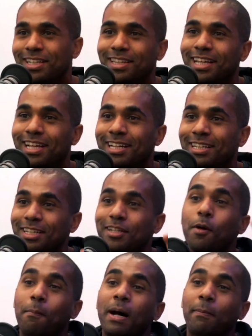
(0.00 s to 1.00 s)
than, you
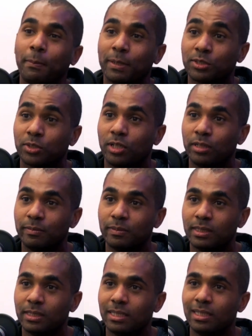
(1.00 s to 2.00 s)
know, Puppy Patrol.
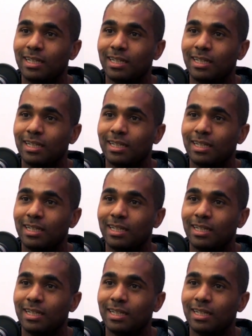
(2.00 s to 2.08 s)
Yeah.